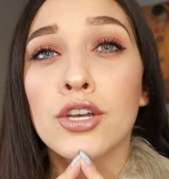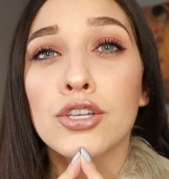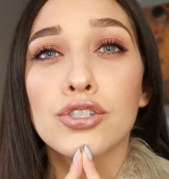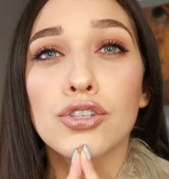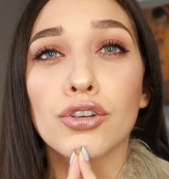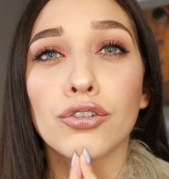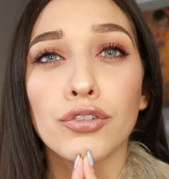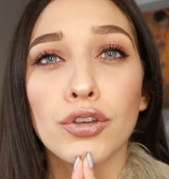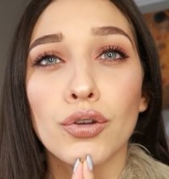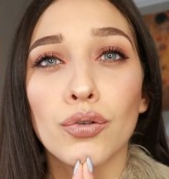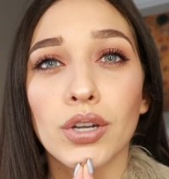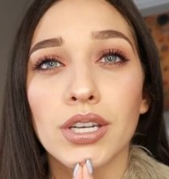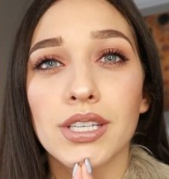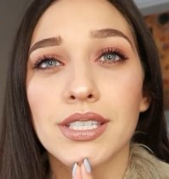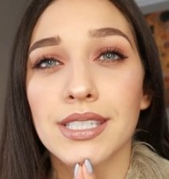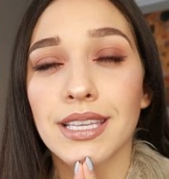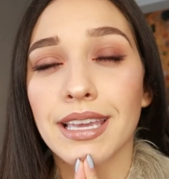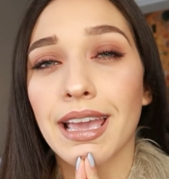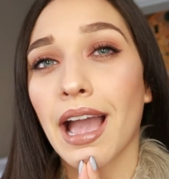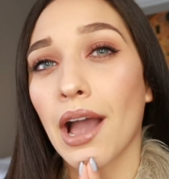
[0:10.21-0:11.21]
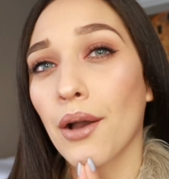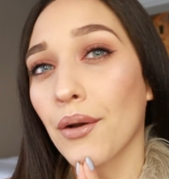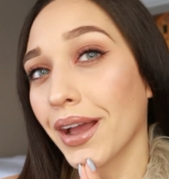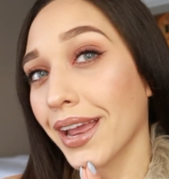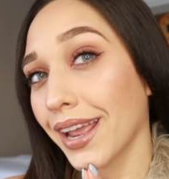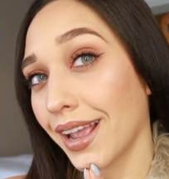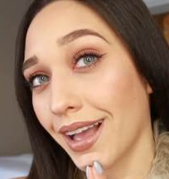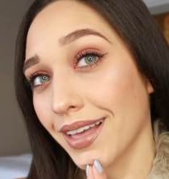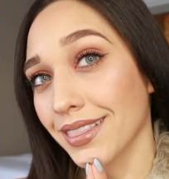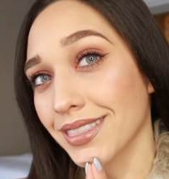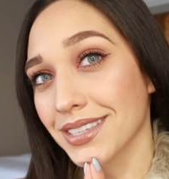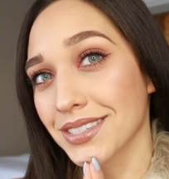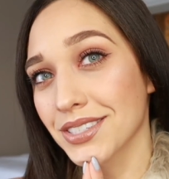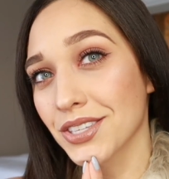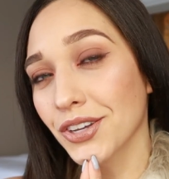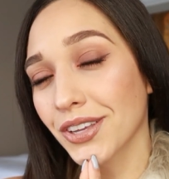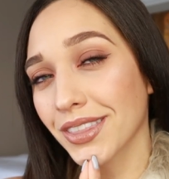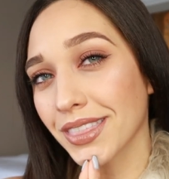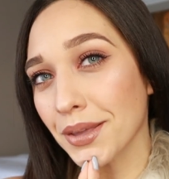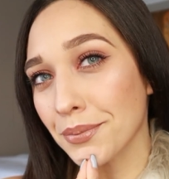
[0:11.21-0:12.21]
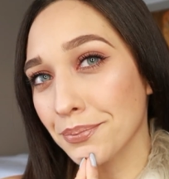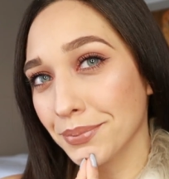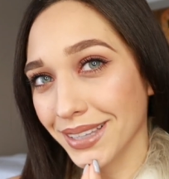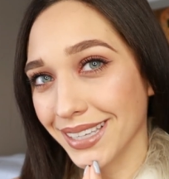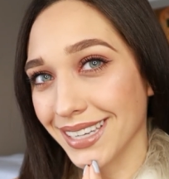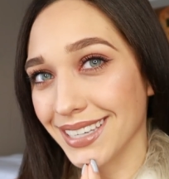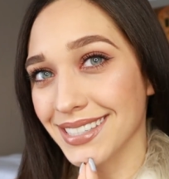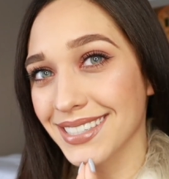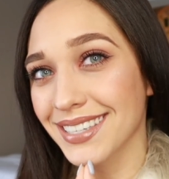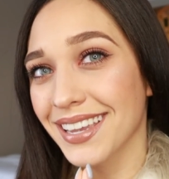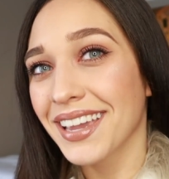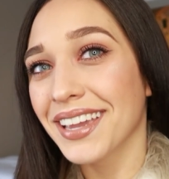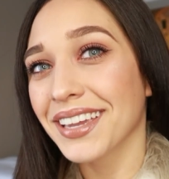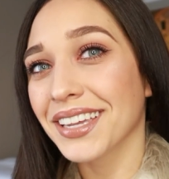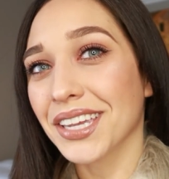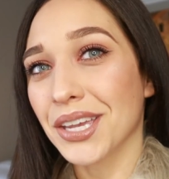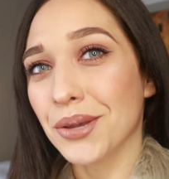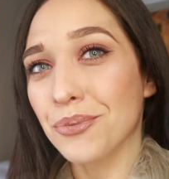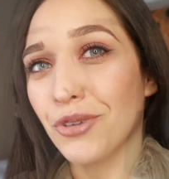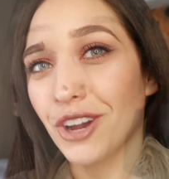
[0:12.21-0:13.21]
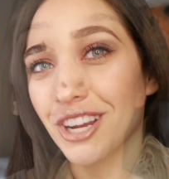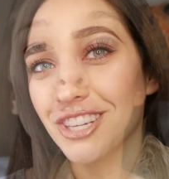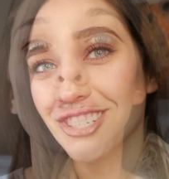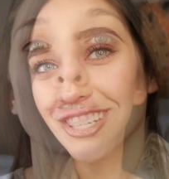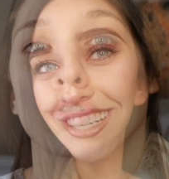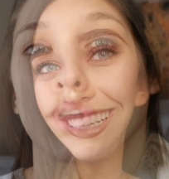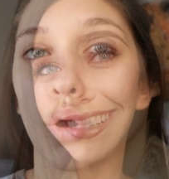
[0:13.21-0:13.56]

So if you want to see how I got this look, then please keep watching.